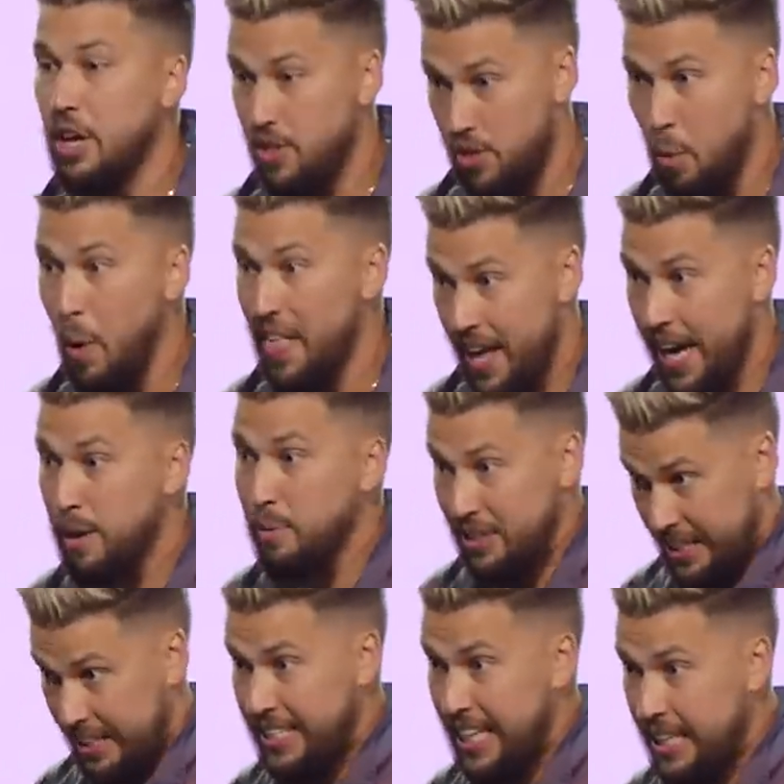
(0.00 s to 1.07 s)
the way that it
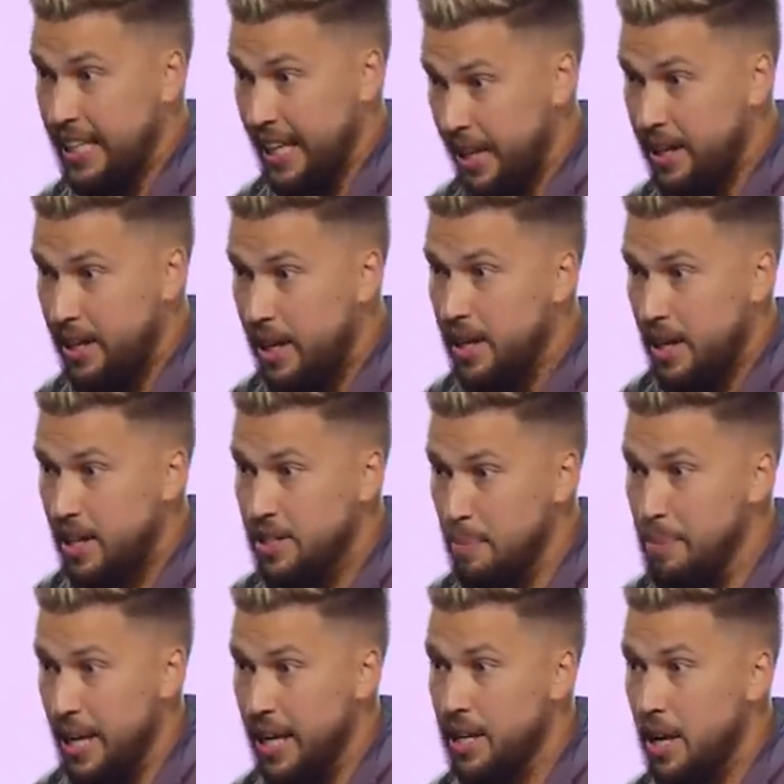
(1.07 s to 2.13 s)
was intended to
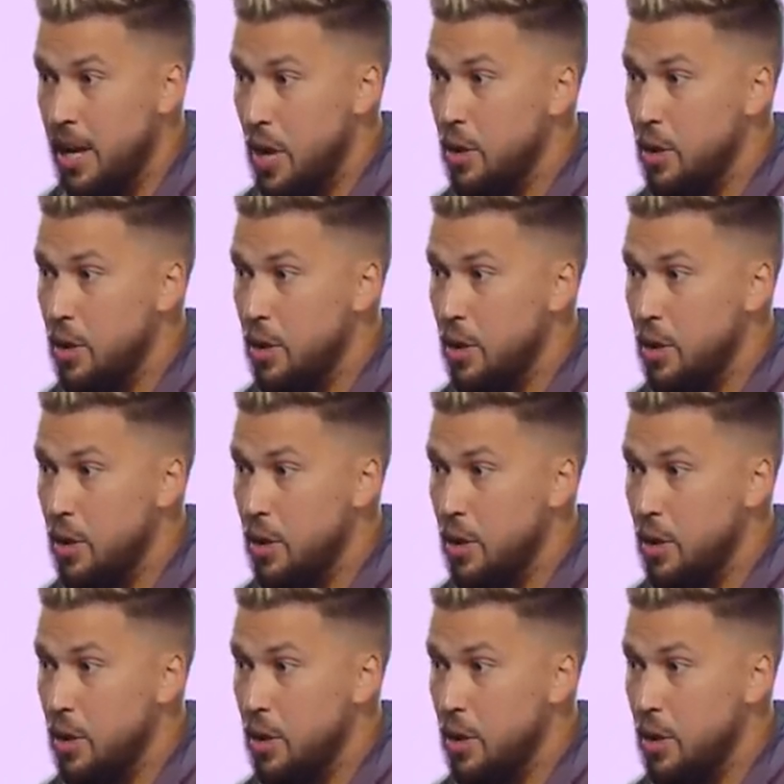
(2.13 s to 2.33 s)
be,